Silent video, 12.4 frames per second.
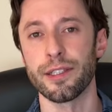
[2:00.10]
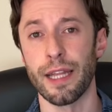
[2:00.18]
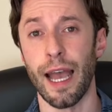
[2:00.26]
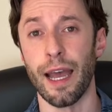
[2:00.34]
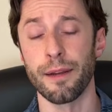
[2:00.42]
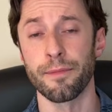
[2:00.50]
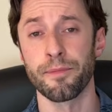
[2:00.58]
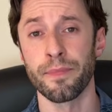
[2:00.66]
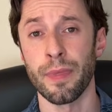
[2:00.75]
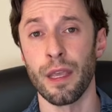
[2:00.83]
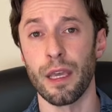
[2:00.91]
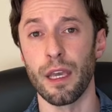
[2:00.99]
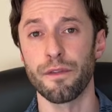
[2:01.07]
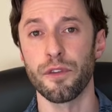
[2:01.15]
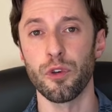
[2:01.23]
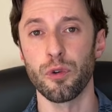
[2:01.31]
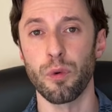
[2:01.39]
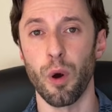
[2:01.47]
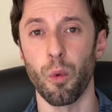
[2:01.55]
is that if
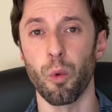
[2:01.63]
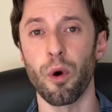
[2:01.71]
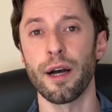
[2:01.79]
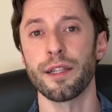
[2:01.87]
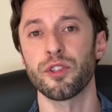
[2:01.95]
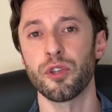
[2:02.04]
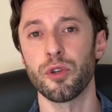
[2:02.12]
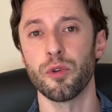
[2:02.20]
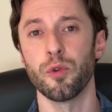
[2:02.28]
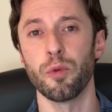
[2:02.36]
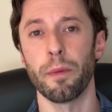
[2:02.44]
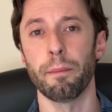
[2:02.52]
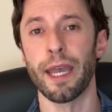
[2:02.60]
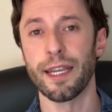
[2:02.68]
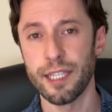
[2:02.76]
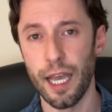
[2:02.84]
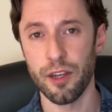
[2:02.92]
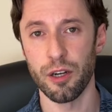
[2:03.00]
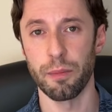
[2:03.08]
you want to
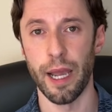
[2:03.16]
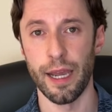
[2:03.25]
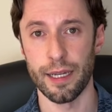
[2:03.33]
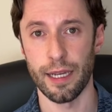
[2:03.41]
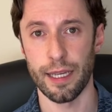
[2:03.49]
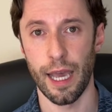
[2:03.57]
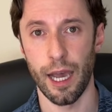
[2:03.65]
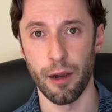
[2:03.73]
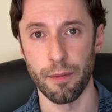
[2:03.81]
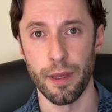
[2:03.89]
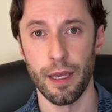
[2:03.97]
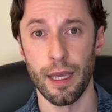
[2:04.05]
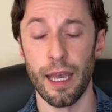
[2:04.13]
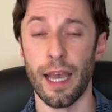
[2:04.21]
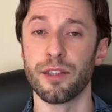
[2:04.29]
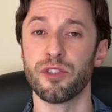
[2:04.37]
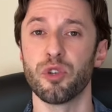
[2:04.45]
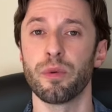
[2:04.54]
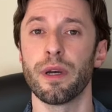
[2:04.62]
maintain your bank account
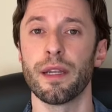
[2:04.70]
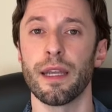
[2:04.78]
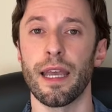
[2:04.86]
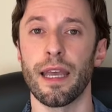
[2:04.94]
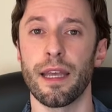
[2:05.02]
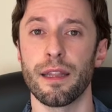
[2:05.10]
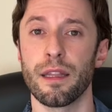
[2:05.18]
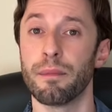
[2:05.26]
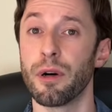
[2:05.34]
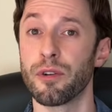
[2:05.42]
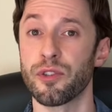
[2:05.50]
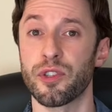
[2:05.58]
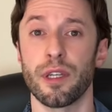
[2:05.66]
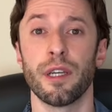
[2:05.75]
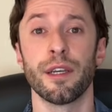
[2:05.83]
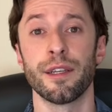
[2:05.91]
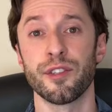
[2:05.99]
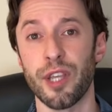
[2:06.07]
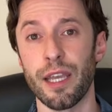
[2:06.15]
and do it in the most
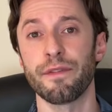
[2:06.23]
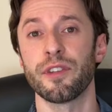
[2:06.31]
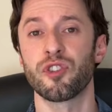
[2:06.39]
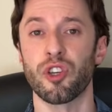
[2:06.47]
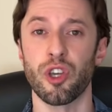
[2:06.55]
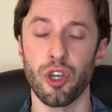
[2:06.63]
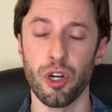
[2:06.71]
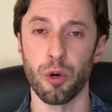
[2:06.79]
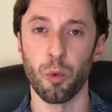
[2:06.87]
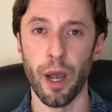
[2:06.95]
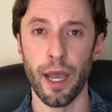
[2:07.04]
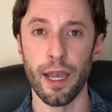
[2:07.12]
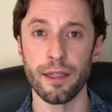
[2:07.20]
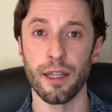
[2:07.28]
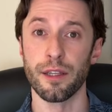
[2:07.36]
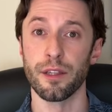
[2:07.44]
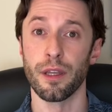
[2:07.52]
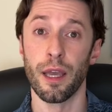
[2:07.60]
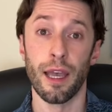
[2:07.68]
safe and secure way,
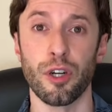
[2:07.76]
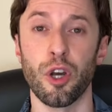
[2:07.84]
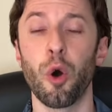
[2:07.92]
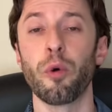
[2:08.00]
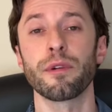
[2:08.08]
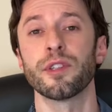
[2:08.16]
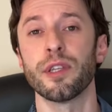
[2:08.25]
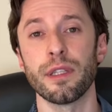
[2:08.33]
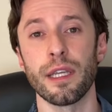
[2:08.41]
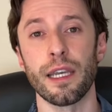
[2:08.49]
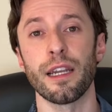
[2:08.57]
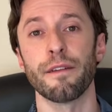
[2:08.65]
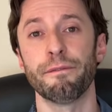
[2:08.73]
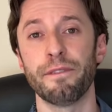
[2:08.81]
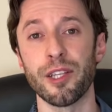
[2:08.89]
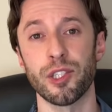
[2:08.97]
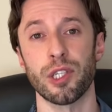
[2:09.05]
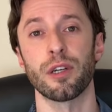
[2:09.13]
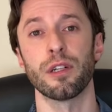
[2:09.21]
then you're going to need a
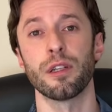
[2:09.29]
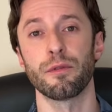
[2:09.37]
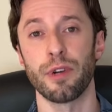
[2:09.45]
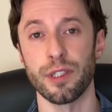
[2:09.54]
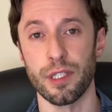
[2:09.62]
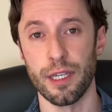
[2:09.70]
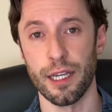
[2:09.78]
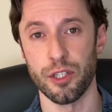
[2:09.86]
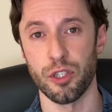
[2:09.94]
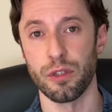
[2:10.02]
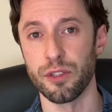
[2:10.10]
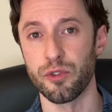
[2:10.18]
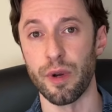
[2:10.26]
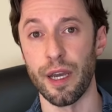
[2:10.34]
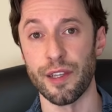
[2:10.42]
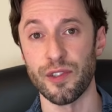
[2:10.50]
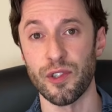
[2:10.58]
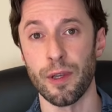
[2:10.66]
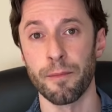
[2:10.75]
physical residential
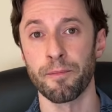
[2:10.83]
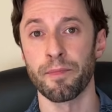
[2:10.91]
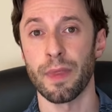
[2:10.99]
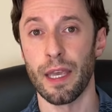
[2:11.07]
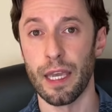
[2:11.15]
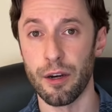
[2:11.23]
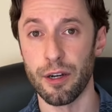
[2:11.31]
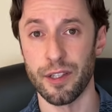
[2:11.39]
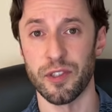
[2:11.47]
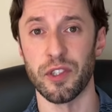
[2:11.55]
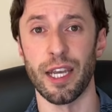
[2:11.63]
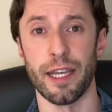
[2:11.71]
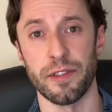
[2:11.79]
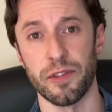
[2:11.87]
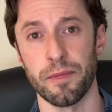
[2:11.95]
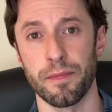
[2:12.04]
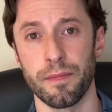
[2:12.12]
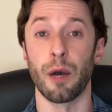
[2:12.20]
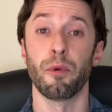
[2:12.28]
address here in the
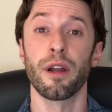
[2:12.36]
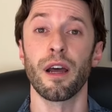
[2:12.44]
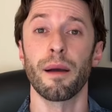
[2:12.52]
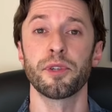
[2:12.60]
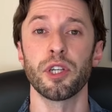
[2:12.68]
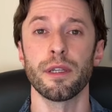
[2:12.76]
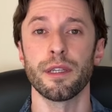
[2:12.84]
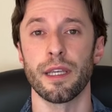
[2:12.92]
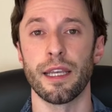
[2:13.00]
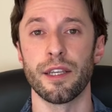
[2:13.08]
States. Now, one option